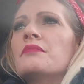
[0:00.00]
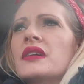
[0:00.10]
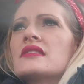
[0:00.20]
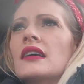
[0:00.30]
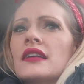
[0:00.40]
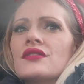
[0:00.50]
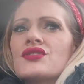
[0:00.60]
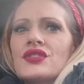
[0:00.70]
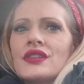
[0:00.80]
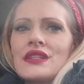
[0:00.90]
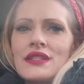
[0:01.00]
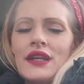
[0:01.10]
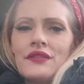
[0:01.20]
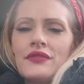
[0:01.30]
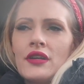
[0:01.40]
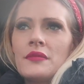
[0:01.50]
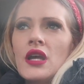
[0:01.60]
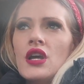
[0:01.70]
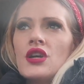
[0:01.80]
But it's like a sturdy styrofoam.